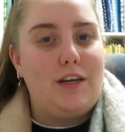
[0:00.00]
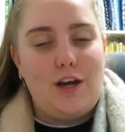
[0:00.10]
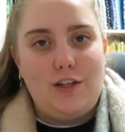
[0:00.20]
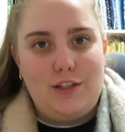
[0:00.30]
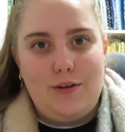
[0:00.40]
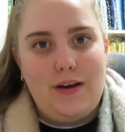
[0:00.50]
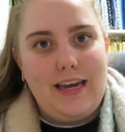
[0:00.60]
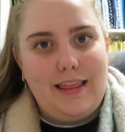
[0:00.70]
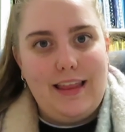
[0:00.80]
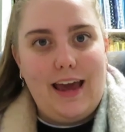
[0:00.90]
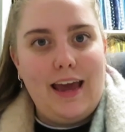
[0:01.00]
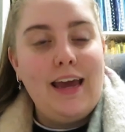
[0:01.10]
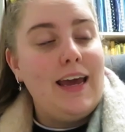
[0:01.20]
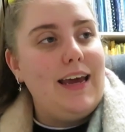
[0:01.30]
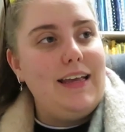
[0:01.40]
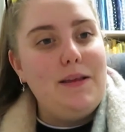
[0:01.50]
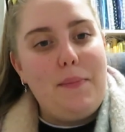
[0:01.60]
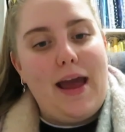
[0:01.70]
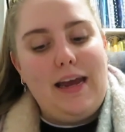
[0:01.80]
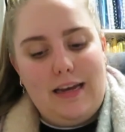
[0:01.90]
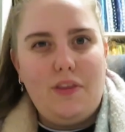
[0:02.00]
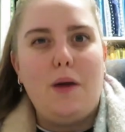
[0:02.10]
girls who are in there in the bank.